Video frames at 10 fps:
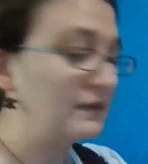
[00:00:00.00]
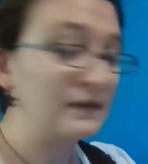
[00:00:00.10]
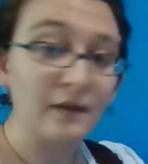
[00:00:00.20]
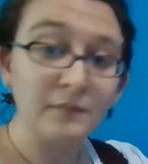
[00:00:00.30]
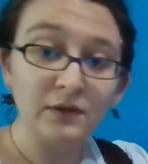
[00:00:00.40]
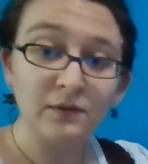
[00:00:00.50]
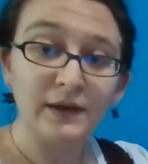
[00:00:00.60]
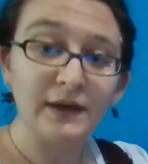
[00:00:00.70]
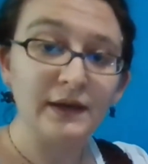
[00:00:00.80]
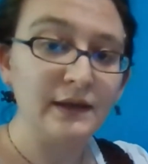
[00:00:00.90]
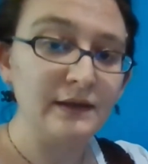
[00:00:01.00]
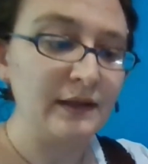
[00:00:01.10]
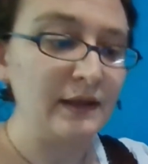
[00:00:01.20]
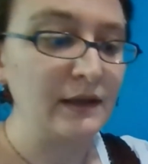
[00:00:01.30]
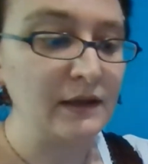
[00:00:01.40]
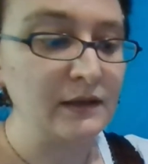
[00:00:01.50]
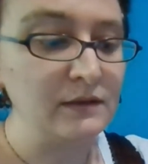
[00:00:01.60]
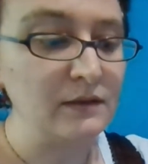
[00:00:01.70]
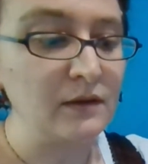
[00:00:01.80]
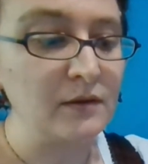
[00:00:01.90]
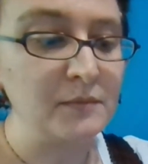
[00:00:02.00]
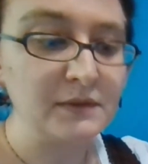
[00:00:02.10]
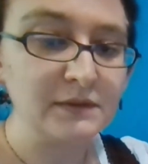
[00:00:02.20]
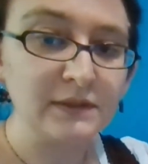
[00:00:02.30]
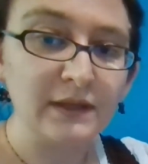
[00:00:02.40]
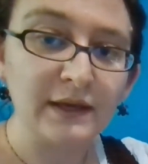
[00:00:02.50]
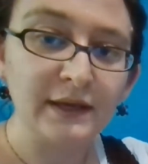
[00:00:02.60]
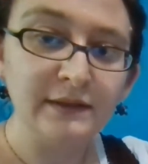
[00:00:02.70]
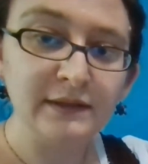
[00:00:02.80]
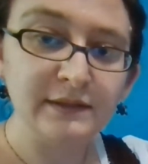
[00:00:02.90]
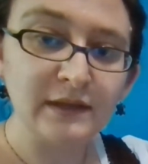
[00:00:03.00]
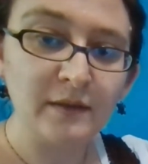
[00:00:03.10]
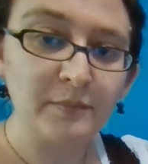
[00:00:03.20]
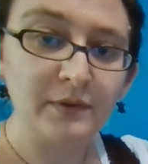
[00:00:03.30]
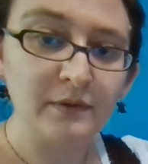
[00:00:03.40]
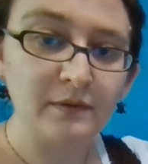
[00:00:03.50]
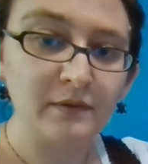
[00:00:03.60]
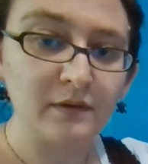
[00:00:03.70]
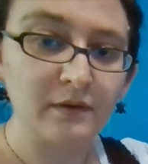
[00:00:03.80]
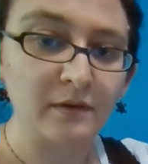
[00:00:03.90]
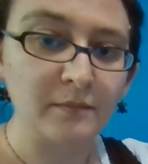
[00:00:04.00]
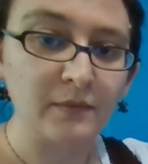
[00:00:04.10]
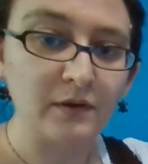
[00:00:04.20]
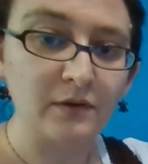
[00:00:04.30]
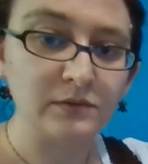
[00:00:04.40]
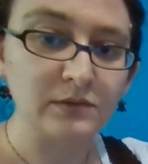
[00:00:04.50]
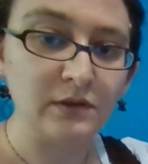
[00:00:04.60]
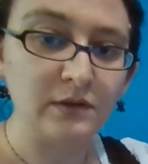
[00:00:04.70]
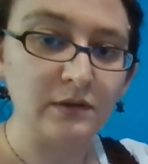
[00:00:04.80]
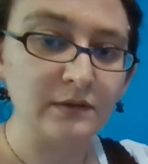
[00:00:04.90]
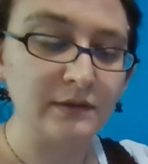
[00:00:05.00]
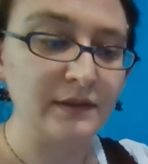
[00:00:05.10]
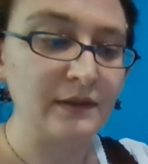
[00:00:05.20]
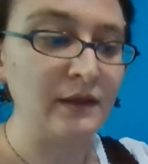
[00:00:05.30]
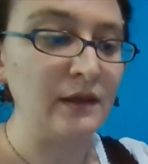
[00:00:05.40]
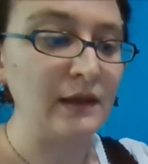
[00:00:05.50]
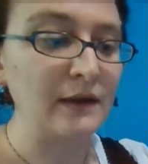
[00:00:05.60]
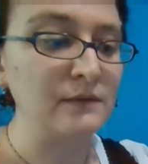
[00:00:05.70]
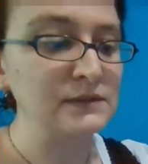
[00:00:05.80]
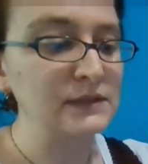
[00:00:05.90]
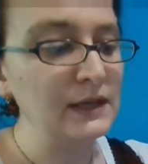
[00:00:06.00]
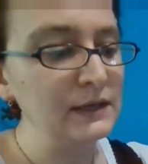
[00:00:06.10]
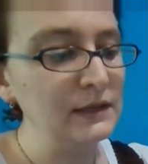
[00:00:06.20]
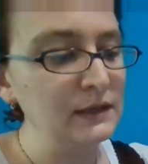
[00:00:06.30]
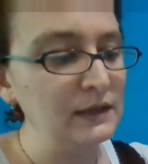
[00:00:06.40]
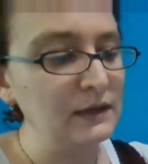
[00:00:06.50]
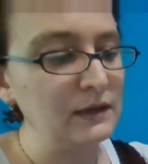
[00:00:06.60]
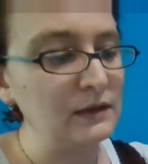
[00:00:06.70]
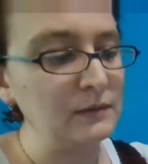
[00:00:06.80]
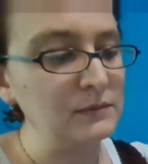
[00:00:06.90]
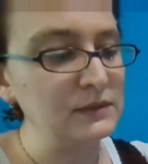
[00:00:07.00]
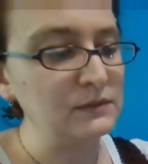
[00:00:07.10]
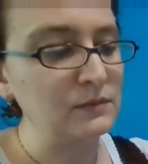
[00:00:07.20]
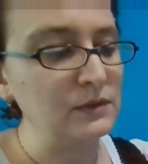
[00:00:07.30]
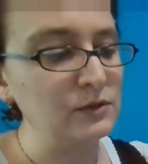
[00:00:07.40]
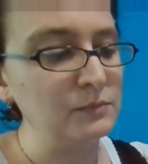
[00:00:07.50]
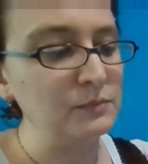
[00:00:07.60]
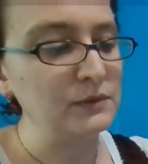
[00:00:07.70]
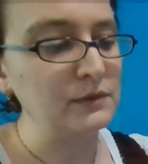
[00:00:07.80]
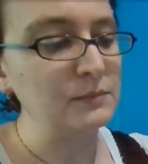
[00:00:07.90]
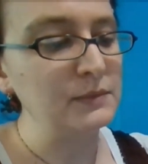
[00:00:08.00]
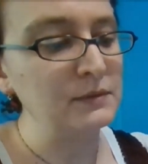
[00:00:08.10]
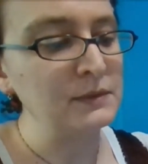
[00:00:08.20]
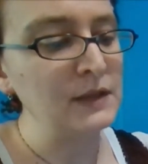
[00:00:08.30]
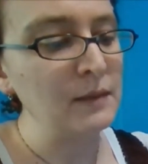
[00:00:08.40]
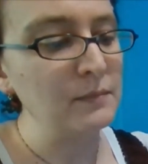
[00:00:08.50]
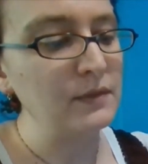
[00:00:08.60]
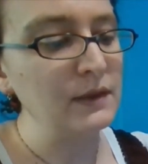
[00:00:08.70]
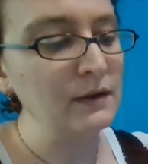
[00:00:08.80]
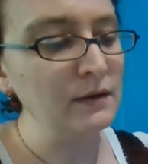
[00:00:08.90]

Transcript: I'm going to go ahead and line this up along the outside. And I'm just going to put a little bit of tape there